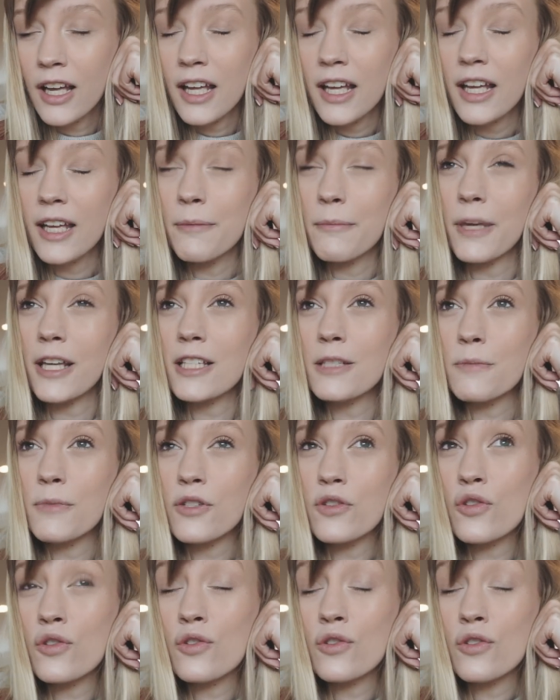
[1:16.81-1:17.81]
it makes me
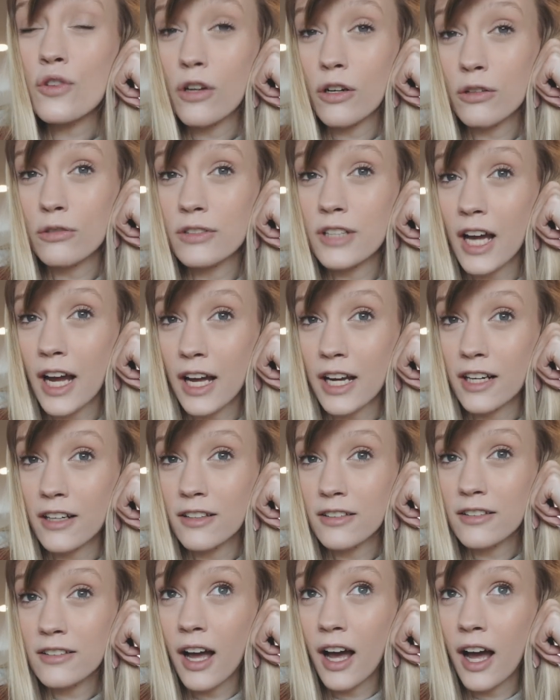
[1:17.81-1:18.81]
so
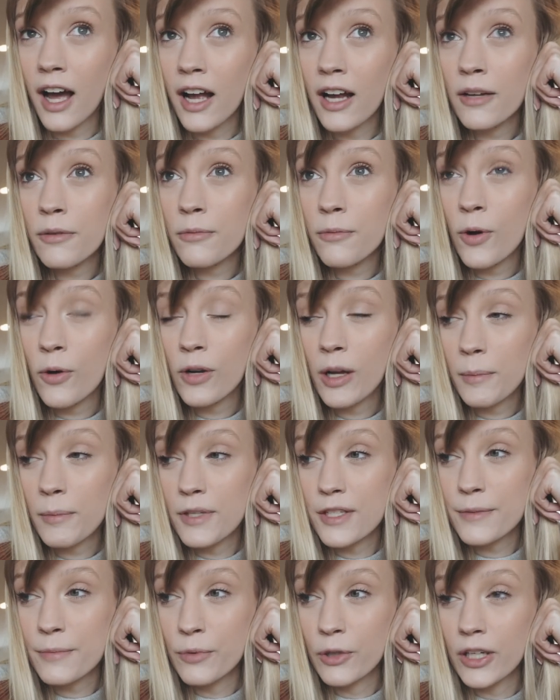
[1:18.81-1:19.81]
tired. I woke up
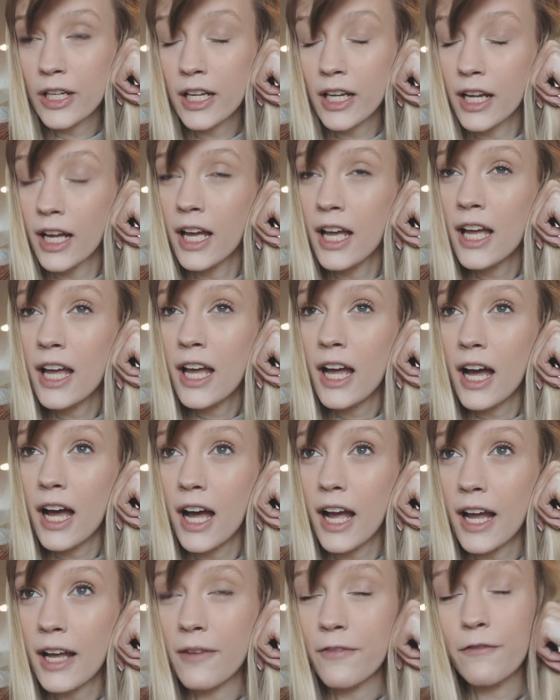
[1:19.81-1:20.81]
this morning,
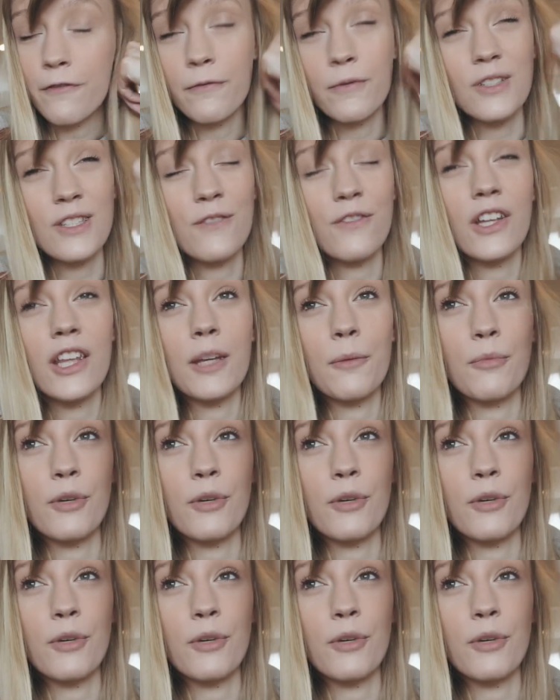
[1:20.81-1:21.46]
I was feeling